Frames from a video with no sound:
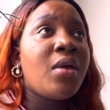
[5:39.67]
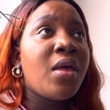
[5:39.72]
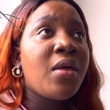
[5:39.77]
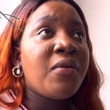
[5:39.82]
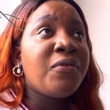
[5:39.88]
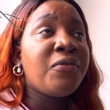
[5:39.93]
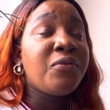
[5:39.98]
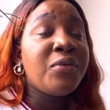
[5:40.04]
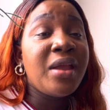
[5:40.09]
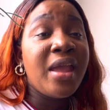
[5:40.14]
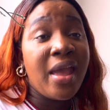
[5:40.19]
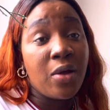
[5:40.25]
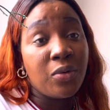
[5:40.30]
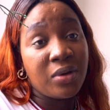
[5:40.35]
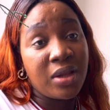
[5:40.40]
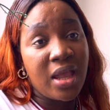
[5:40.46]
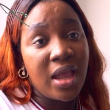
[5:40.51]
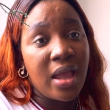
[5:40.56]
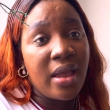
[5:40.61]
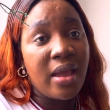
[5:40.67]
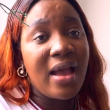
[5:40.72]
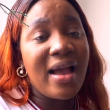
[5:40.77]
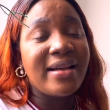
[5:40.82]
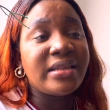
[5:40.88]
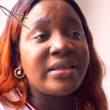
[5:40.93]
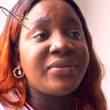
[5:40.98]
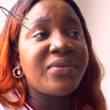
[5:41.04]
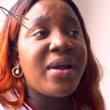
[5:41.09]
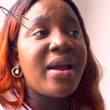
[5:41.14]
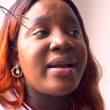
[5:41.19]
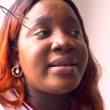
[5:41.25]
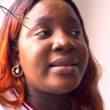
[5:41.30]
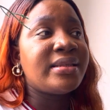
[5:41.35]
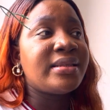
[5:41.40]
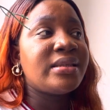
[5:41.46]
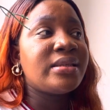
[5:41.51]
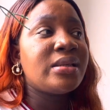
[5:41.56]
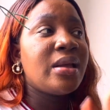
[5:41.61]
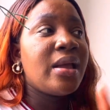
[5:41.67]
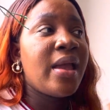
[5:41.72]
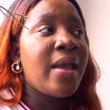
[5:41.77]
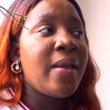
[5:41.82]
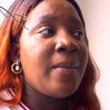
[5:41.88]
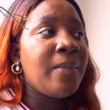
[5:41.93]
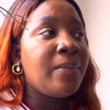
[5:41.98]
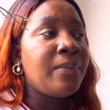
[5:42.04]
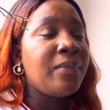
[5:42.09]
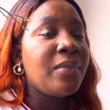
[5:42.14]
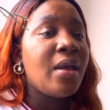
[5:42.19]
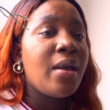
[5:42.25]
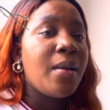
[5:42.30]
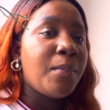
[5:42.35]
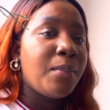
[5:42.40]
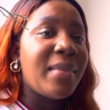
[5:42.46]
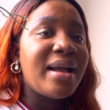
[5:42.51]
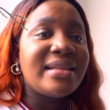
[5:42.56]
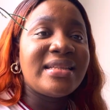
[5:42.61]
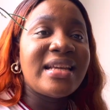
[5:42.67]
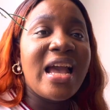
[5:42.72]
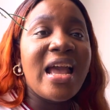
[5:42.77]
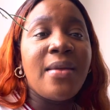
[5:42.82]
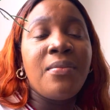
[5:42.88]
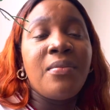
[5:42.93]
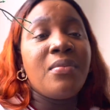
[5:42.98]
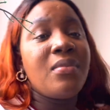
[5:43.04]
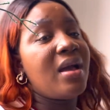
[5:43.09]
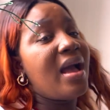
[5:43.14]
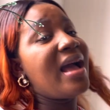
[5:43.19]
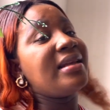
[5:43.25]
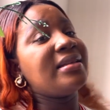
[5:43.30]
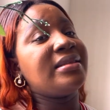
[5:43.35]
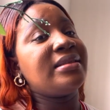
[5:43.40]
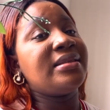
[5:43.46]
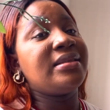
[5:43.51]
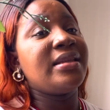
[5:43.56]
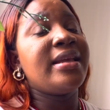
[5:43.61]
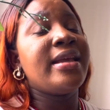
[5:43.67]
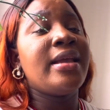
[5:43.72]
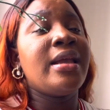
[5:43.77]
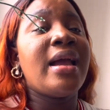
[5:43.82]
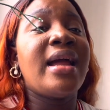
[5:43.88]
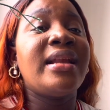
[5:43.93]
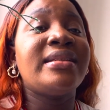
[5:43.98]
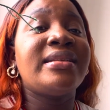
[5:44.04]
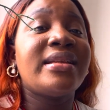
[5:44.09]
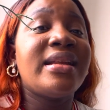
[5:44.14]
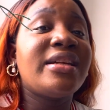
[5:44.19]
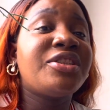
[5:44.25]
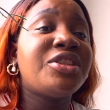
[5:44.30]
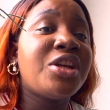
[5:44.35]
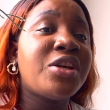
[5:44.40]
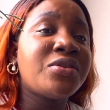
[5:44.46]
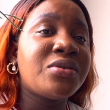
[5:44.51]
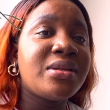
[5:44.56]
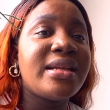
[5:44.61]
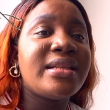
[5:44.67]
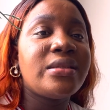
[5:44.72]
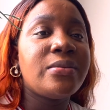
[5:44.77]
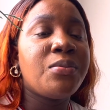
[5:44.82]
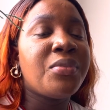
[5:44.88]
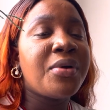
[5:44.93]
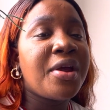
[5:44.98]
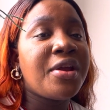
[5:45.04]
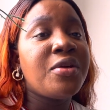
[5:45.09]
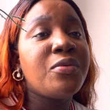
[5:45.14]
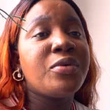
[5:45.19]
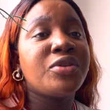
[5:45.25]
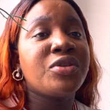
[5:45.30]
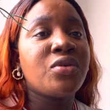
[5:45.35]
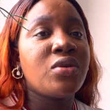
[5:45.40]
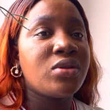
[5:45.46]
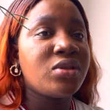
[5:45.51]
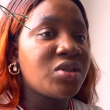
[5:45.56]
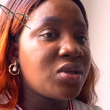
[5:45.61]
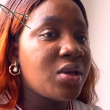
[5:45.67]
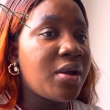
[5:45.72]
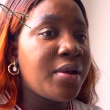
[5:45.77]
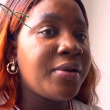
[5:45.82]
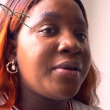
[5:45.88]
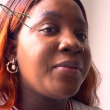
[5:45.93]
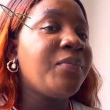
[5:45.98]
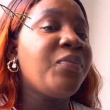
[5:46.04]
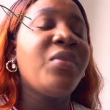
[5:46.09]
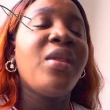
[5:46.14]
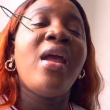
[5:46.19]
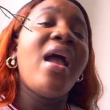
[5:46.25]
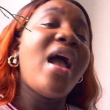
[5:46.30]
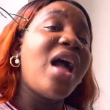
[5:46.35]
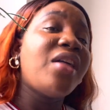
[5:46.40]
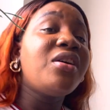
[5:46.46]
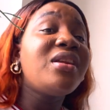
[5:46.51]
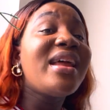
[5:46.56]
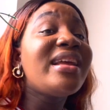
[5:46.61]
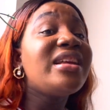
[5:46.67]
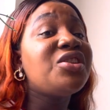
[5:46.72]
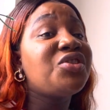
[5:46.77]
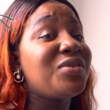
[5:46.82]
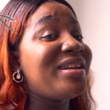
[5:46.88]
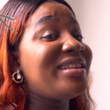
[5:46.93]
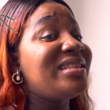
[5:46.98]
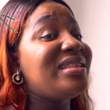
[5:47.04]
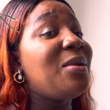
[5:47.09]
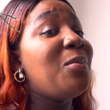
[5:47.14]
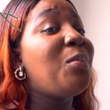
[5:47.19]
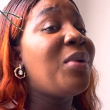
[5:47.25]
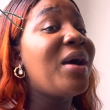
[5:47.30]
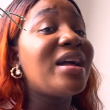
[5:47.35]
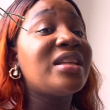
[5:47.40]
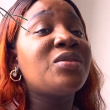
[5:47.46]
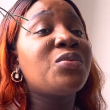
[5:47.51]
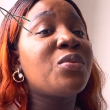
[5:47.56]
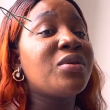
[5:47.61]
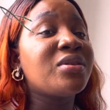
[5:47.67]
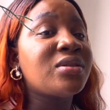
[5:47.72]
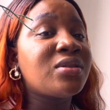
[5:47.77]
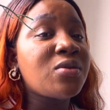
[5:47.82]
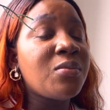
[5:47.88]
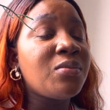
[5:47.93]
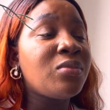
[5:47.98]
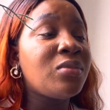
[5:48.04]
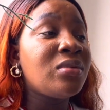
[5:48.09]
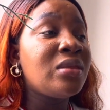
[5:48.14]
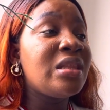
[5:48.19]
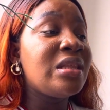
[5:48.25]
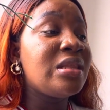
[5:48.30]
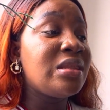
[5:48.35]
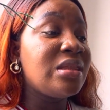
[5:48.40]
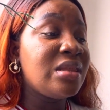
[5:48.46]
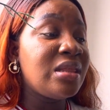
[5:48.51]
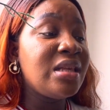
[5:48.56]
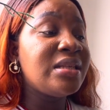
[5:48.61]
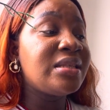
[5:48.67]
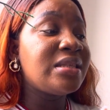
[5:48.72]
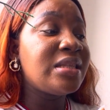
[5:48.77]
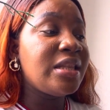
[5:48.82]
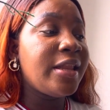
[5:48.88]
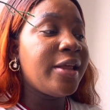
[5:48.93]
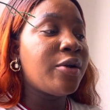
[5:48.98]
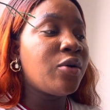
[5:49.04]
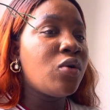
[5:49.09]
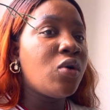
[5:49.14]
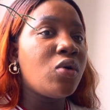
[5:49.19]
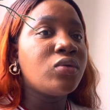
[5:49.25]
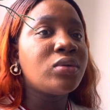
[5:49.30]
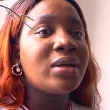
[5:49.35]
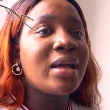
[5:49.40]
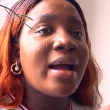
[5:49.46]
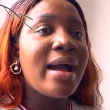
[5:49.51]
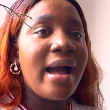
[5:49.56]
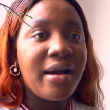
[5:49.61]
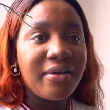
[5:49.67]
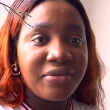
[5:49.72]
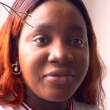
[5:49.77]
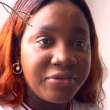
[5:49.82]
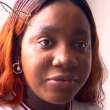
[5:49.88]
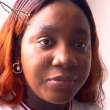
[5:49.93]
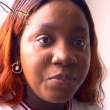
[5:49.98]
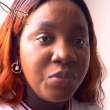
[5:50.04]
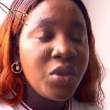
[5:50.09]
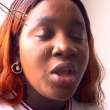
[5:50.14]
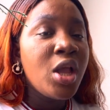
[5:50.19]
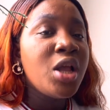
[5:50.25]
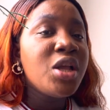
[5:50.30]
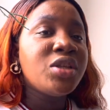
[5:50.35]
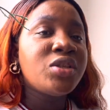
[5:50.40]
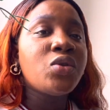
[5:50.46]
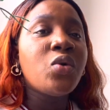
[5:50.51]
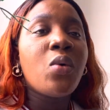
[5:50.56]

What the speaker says: free healthcare as far as my time as an international student in Paris was concerned. Another interesting part was this thing they called CAF. So